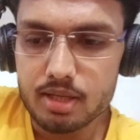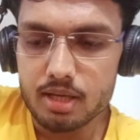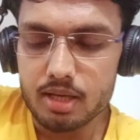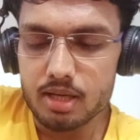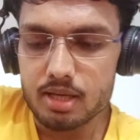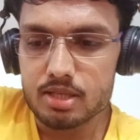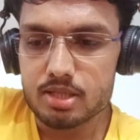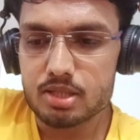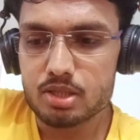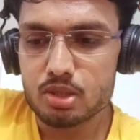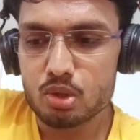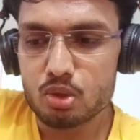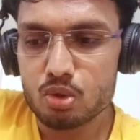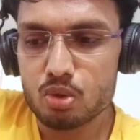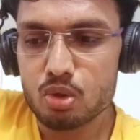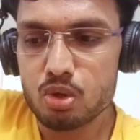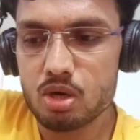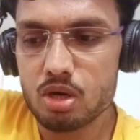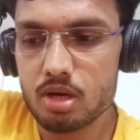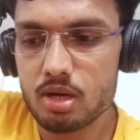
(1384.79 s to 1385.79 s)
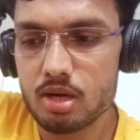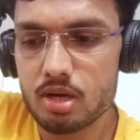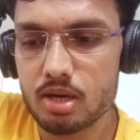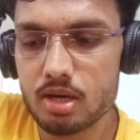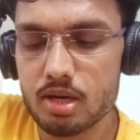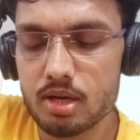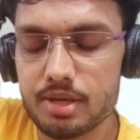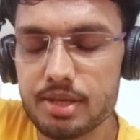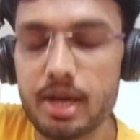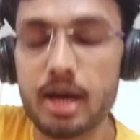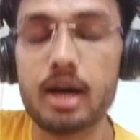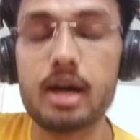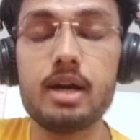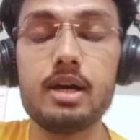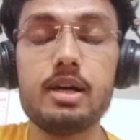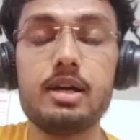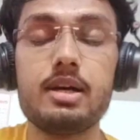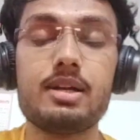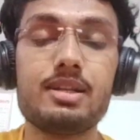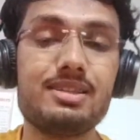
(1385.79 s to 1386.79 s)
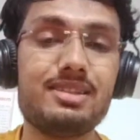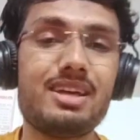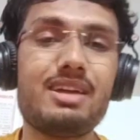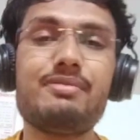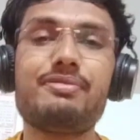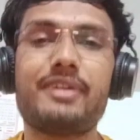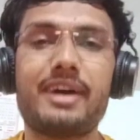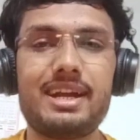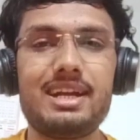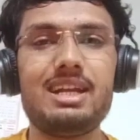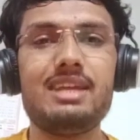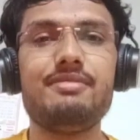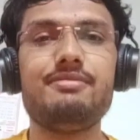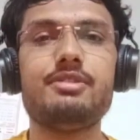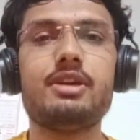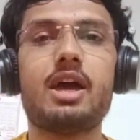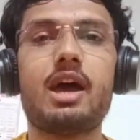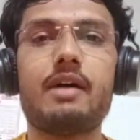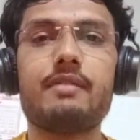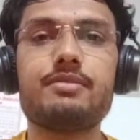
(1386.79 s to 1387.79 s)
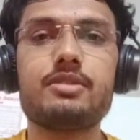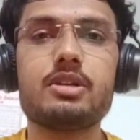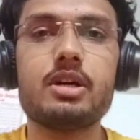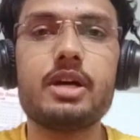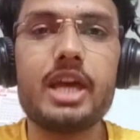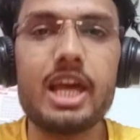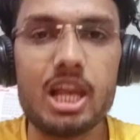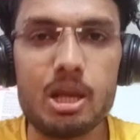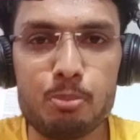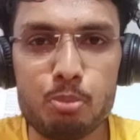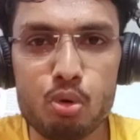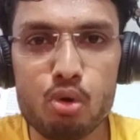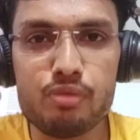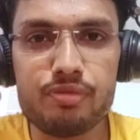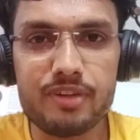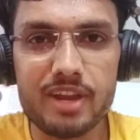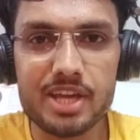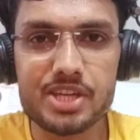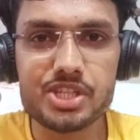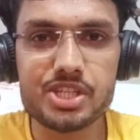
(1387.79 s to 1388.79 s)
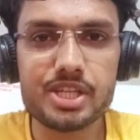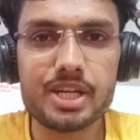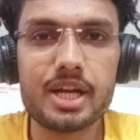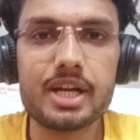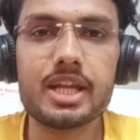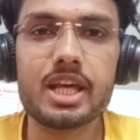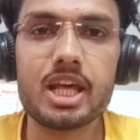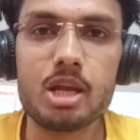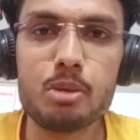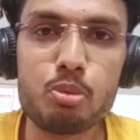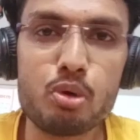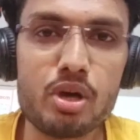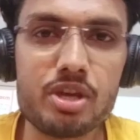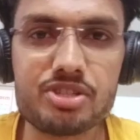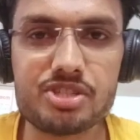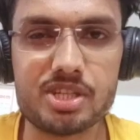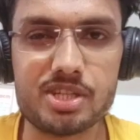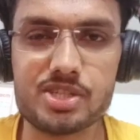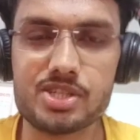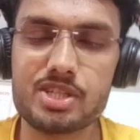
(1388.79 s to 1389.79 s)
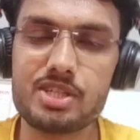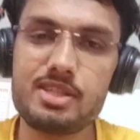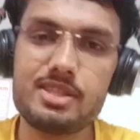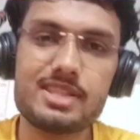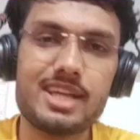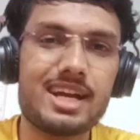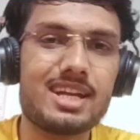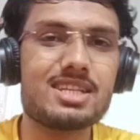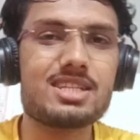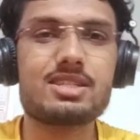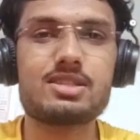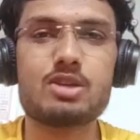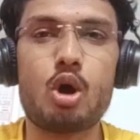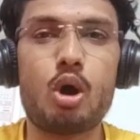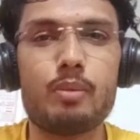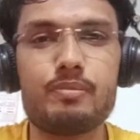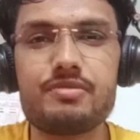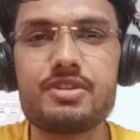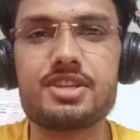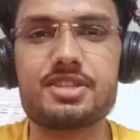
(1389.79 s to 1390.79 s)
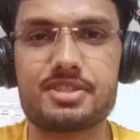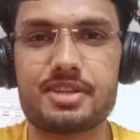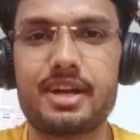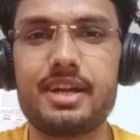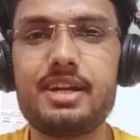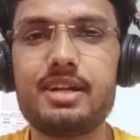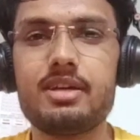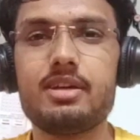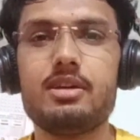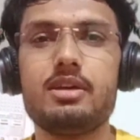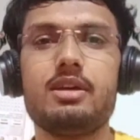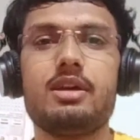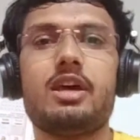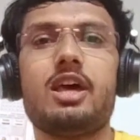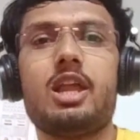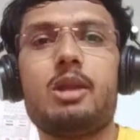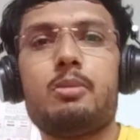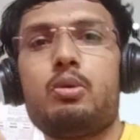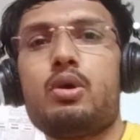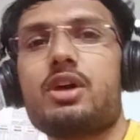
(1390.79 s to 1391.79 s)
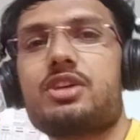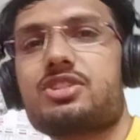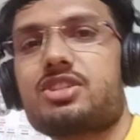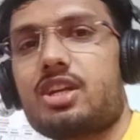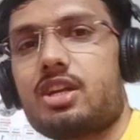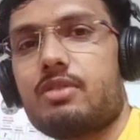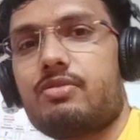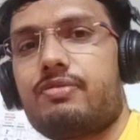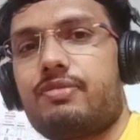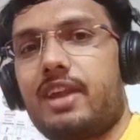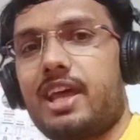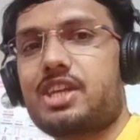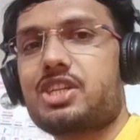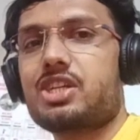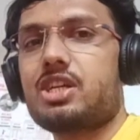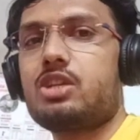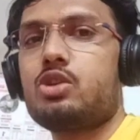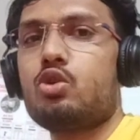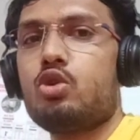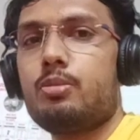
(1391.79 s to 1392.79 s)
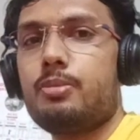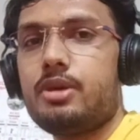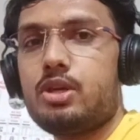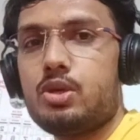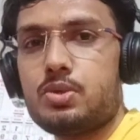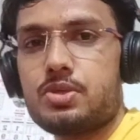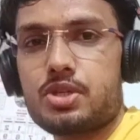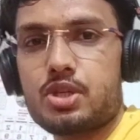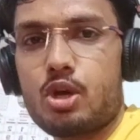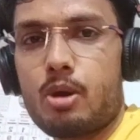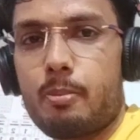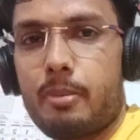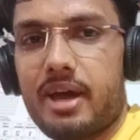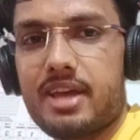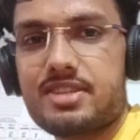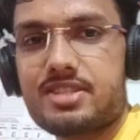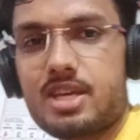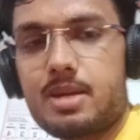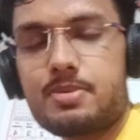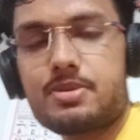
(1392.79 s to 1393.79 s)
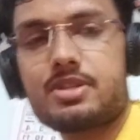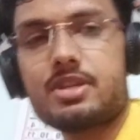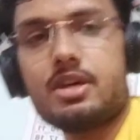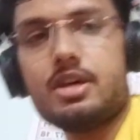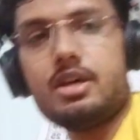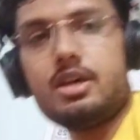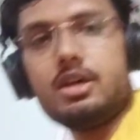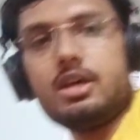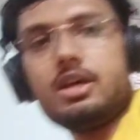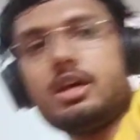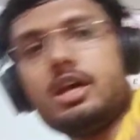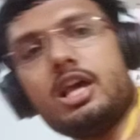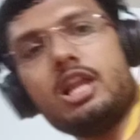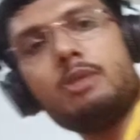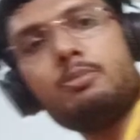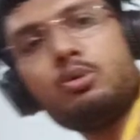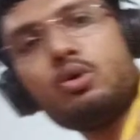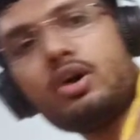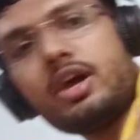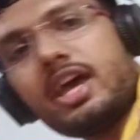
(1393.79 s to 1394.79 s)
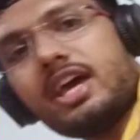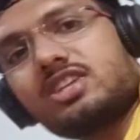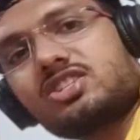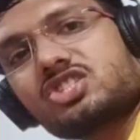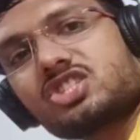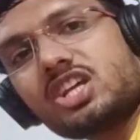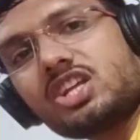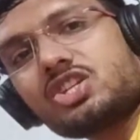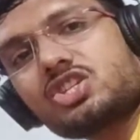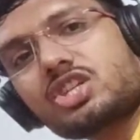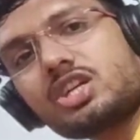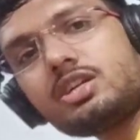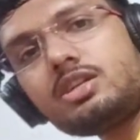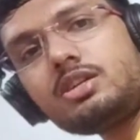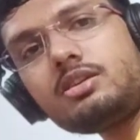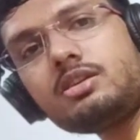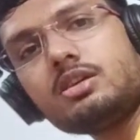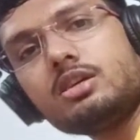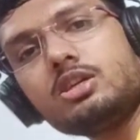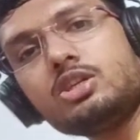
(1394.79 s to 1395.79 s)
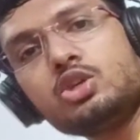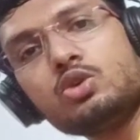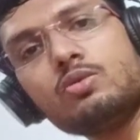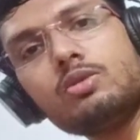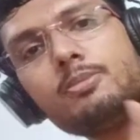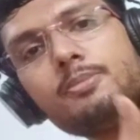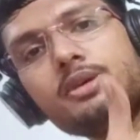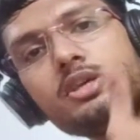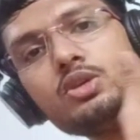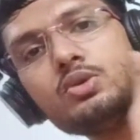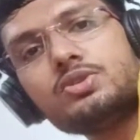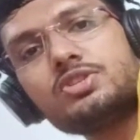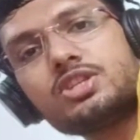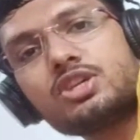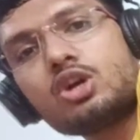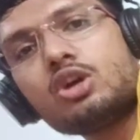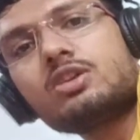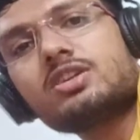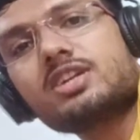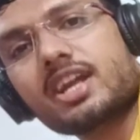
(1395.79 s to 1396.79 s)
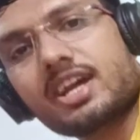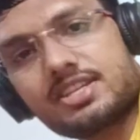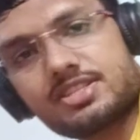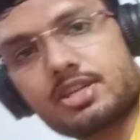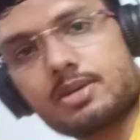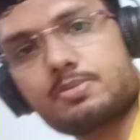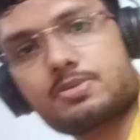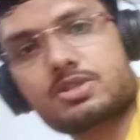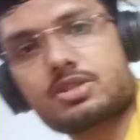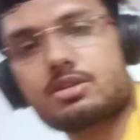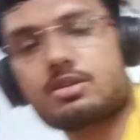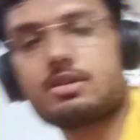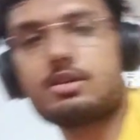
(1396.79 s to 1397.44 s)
So then finally we have the elbow flexion and elbow extension. That is obvious, right? Elbow flexion, you will be using your biceps. Elbow extension, you will be using your triceps.